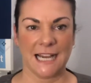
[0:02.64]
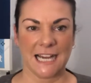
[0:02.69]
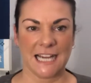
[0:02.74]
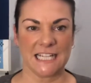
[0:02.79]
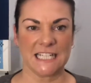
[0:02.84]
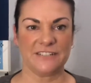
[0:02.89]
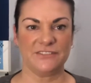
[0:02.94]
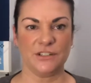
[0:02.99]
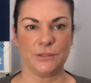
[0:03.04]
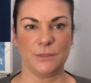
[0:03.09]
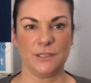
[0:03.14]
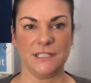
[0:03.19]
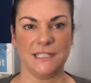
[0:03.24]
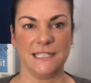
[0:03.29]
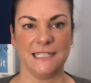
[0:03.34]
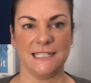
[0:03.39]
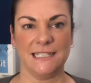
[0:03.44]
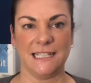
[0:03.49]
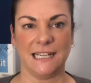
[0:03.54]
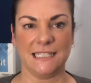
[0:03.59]
Hi everyone,
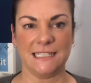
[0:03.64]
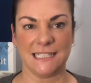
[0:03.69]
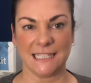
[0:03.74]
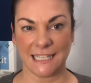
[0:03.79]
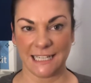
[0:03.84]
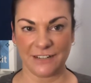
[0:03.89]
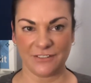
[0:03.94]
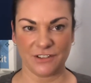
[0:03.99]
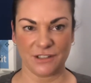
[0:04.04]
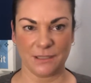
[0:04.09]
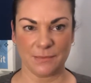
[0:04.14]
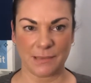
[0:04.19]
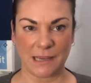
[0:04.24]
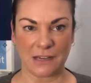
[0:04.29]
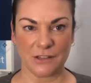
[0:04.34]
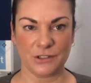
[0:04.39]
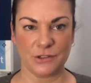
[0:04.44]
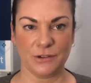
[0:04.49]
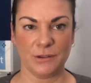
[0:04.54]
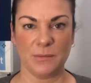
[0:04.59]
it's Natalie from the
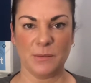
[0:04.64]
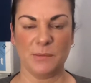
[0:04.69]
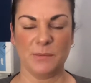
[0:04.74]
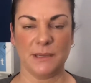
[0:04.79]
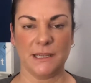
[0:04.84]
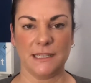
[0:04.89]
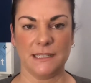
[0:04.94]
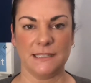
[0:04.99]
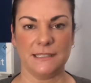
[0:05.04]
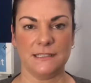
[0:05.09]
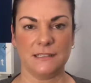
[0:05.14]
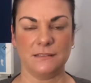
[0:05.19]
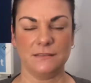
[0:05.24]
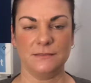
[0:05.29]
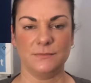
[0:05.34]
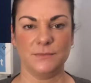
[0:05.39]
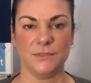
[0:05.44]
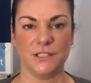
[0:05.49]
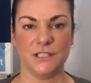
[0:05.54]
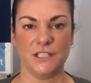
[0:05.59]
Powder Room in Birstall.
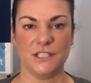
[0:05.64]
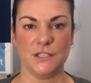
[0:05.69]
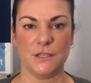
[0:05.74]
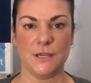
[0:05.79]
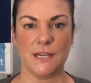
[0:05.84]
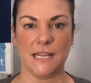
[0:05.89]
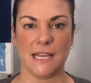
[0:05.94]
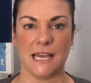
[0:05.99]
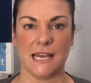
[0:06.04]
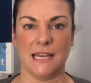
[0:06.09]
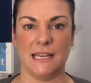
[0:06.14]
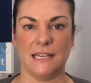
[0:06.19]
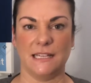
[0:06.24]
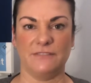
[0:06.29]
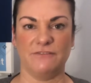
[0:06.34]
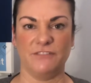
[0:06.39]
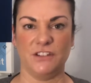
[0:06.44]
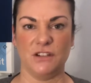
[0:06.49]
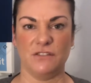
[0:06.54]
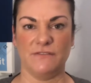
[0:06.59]
Just doing a
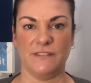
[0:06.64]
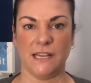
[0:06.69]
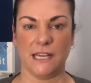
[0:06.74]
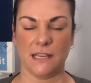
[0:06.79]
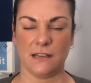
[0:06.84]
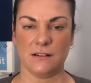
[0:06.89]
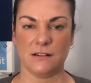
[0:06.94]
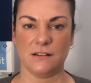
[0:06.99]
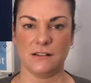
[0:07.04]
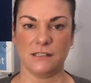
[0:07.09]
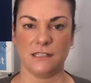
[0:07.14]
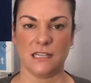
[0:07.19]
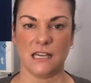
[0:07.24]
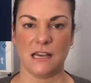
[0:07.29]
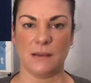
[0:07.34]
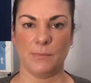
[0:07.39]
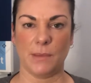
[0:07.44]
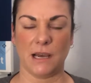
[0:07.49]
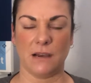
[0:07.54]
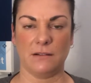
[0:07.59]
few videos
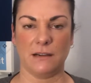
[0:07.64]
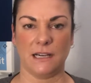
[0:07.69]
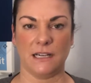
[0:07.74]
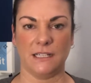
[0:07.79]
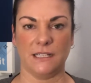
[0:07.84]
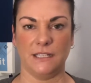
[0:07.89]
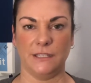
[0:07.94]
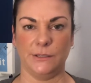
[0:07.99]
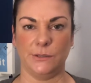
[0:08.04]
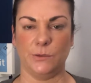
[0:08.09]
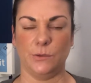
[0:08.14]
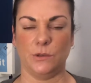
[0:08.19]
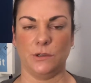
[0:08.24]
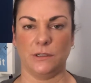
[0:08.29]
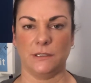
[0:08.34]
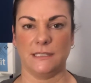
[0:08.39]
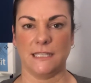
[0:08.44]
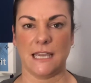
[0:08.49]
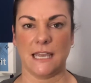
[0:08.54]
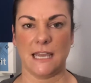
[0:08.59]
about our new
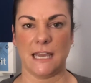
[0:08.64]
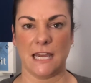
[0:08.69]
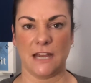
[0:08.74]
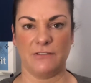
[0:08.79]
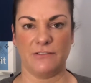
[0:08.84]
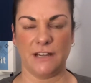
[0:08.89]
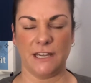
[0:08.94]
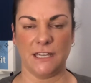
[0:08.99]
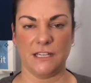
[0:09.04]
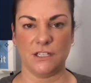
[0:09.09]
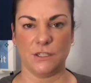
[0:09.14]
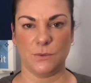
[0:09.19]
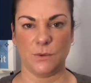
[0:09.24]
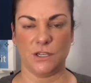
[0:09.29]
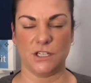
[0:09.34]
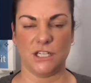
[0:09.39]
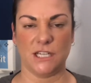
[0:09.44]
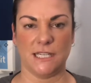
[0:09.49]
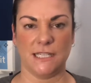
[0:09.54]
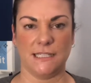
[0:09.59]
skincare range,
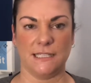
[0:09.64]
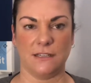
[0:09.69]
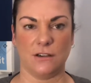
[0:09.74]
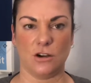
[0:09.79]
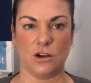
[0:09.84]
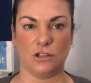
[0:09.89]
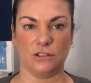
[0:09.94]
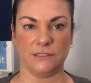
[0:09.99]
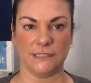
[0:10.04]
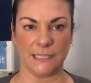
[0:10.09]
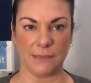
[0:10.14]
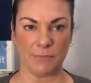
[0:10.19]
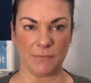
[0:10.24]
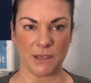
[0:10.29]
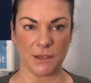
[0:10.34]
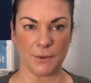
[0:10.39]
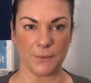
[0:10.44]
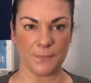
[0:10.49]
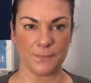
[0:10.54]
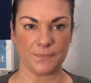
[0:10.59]
which is called
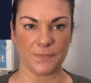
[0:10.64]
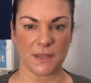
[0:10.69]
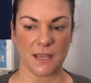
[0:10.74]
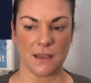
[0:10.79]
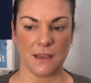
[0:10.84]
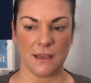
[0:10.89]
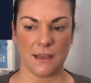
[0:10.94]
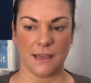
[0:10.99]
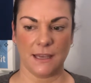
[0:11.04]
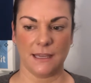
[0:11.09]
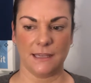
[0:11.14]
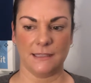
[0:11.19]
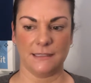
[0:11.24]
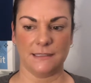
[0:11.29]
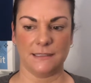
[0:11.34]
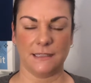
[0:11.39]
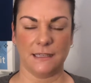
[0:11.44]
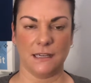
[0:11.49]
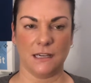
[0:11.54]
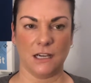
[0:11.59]
Nimue.
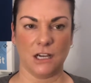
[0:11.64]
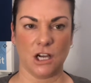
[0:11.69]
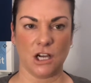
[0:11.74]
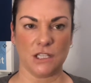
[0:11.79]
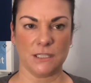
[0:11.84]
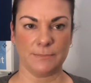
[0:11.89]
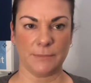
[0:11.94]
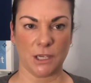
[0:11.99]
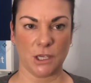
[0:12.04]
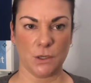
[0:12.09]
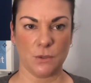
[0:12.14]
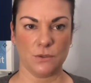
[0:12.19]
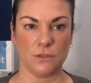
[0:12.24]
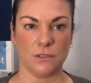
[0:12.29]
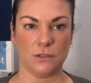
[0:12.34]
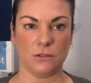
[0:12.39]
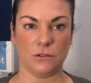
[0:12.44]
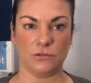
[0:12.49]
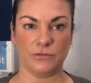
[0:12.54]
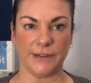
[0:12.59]
It's a
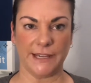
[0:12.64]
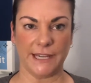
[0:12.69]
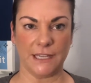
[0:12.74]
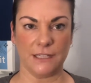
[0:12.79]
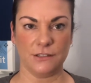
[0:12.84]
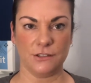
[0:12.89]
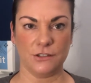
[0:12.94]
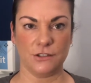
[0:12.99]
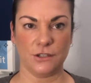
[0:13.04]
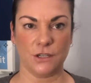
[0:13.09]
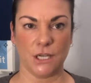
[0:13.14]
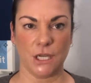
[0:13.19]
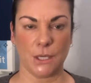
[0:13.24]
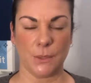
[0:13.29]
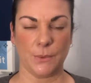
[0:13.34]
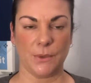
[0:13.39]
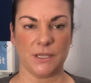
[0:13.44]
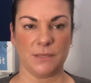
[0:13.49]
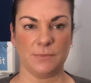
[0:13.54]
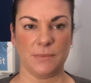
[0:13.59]
cosmeceutical range,
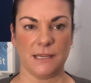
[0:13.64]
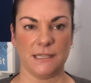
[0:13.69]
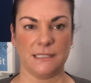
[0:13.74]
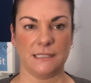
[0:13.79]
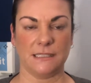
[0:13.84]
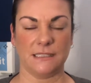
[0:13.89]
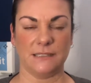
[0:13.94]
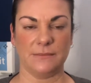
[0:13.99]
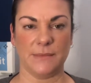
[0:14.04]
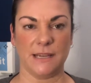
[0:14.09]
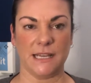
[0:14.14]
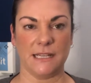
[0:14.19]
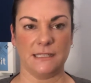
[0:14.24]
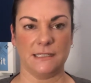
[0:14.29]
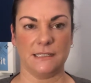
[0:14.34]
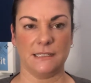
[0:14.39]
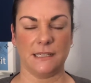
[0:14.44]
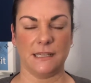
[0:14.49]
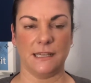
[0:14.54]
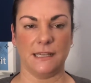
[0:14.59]
which basically
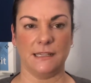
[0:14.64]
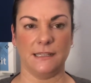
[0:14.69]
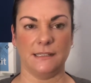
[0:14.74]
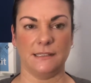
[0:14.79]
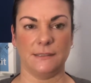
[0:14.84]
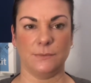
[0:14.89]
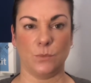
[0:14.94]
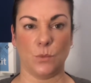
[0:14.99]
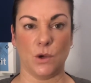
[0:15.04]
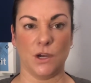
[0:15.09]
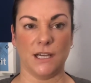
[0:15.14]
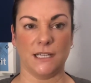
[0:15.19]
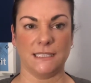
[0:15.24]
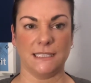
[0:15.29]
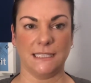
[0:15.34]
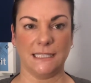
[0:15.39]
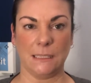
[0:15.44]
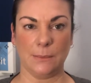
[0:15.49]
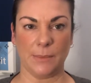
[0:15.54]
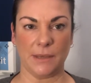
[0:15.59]
means it works
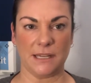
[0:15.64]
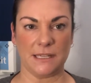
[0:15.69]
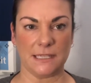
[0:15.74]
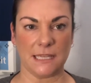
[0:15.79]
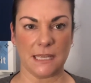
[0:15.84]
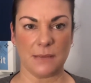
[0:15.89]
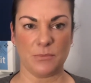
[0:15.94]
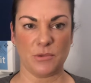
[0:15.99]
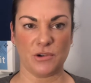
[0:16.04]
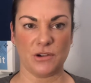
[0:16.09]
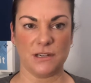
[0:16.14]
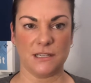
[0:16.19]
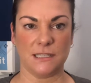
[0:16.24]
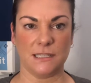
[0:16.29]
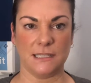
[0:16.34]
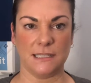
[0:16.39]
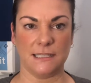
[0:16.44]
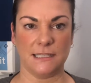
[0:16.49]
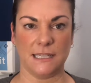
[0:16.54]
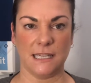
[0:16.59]
a little bit deeper into
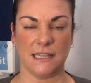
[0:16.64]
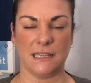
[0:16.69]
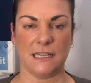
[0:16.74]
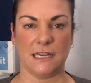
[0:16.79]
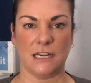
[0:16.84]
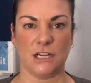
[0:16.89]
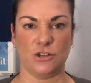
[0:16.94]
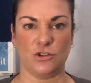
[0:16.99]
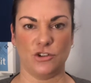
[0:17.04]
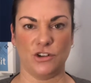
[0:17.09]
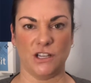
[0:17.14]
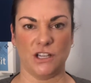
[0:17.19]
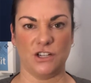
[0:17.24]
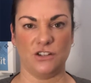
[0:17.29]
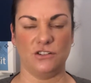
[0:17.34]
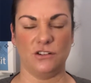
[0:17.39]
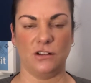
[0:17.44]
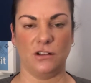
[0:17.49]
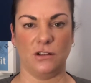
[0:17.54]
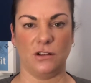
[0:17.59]
the skin than a
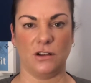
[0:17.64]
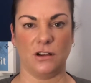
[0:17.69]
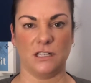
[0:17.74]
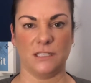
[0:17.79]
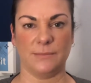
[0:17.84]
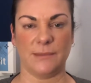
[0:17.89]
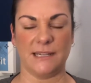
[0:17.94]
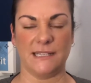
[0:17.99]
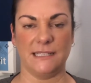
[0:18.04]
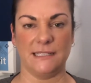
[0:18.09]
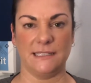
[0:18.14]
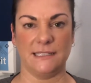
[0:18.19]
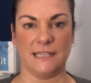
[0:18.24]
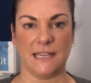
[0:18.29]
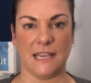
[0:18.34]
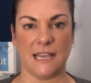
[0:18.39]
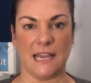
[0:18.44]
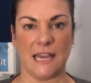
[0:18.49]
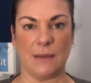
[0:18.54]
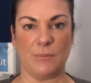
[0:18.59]
traditional cosmetic
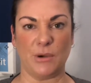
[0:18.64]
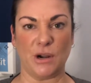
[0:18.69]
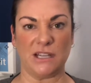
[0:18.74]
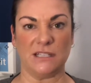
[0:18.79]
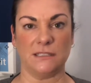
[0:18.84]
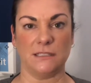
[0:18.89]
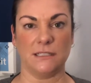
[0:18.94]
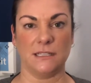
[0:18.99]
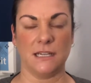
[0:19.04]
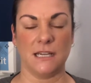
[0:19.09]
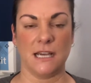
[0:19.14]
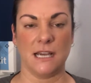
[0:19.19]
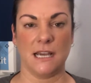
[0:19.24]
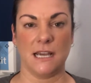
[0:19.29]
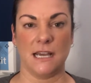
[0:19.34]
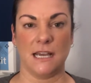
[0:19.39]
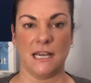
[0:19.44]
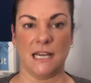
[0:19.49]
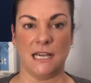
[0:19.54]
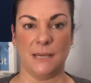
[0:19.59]
skincare brand.
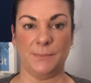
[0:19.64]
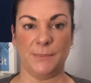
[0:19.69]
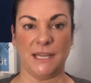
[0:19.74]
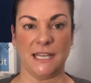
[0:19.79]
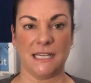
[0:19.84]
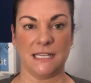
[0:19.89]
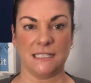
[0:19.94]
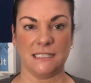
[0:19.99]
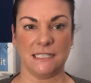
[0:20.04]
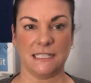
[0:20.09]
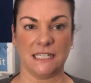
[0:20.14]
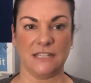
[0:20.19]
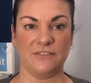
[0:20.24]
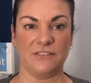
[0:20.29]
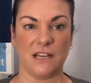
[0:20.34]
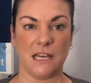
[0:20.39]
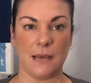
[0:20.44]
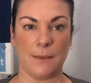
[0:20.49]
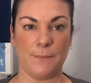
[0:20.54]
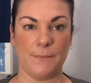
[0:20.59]
It can
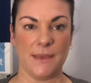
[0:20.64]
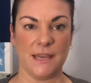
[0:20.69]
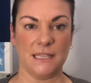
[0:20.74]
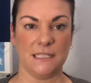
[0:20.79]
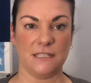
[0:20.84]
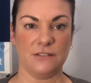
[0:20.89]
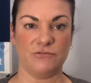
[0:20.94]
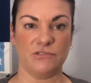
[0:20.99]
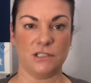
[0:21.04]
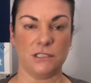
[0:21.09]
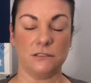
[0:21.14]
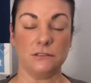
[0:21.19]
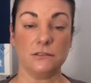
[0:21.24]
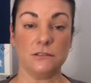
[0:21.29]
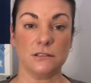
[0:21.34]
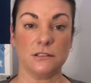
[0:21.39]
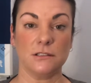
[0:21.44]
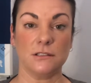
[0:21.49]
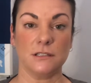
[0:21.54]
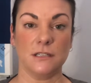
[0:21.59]
deliver amazing
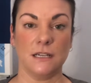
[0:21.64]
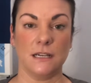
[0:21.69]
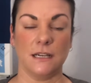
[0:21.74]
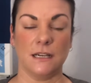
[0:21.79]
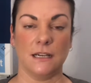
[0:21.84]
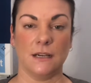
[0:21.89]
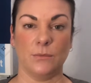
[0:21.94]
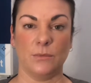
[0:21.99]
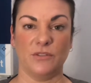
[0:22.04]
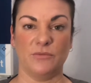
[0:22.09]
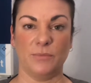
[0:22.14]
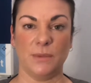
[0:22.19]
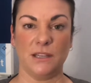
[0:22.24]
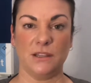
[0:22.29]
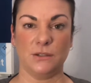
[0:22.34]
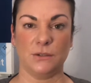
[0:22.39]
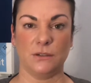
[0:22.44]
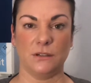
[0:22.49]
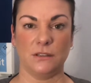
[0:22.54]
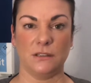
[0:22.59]
results. We've
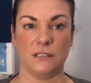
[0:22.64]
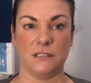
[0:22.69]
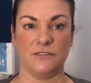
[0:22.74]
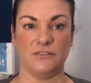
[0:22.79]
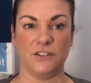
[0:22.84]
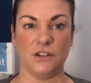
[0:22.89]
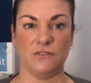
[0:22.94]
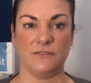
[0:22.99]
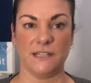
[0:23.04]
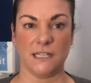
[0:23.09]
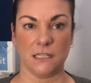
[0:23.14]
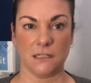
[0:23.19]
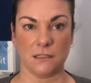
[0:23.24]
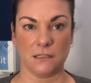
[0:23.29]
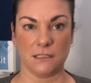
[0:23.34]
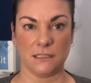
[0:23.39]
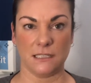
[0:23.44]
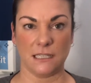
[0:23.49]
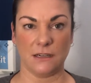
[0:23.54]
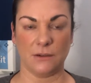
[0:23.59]
been through it. There's a few
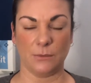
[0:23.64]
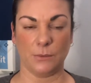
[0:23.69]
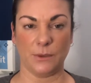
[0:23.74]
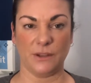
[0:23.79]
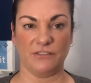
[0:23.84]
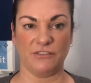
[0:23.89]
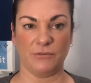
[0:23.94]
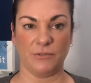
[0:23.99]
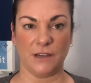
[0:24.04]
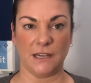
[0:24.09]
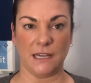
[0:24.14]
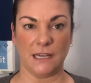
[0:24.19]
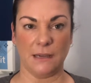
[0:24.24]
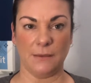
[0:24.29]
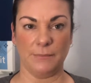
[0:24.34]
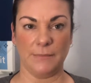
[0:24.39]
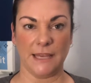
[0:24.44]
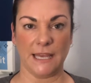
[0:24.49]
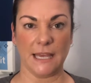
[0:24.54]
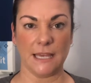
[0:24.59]
videos that we've
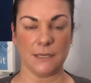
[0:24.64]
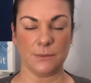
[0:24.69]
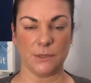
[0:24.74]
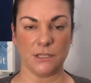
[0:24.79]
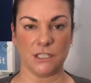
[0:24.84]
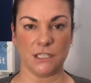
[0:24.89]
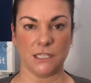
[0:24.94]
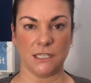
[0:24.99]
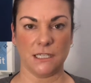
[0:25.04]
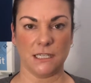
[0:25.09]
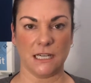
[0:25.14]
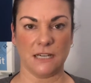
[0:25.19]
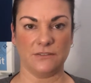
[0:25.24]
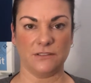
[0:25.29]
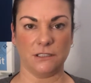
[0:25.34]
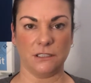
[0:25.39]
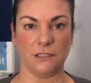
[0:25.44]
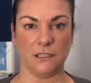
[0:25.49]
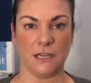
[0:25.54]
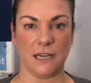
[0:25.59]
made, which you can have
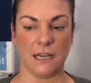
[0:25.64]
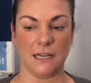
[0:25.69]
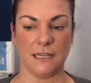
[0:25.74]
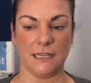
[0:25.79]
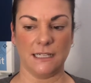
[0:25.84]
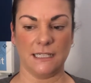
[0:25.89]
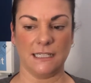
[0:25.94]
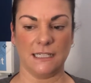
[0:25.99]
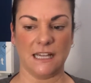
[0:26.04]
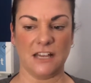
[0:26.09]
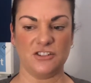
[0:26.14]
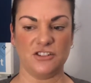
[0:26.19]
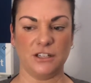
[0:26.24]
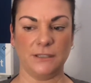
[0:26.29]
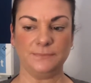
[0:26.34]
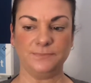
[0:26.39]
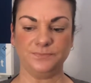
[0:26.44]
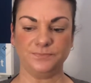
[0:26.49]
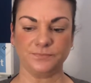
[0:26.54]
a look at your leisure,